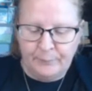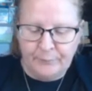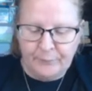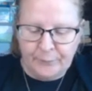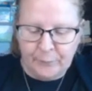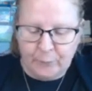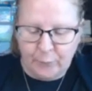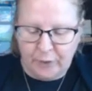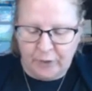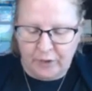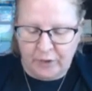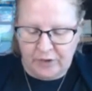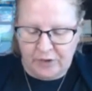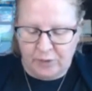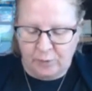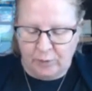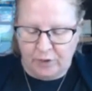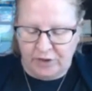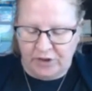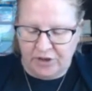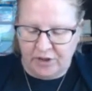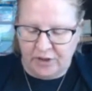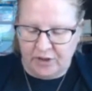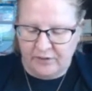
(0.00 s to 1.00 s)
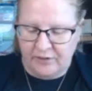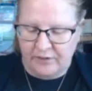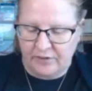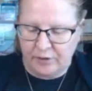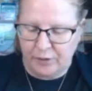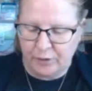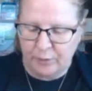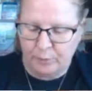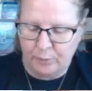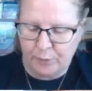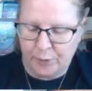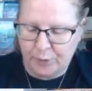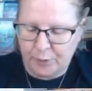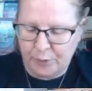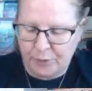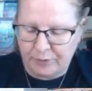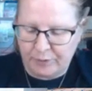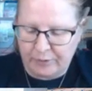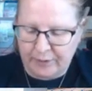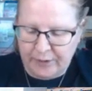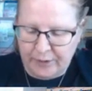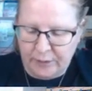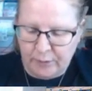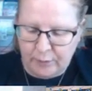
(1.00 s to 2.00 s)
We got to watch it on Zoom, which was
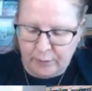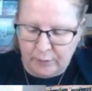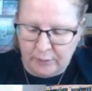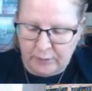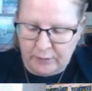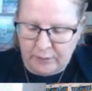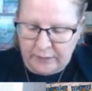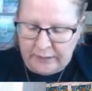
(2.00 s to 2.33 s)
really cool.